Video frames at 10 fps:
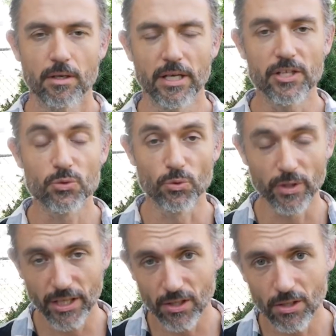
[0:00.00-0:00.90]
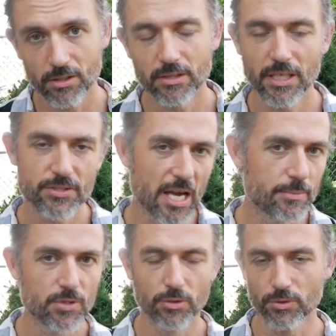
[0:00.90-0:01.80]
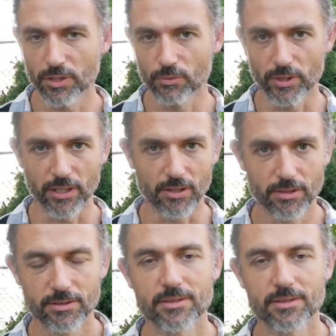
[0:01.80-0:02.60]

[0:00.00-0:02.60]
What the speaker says: it's real. It's absolutely real.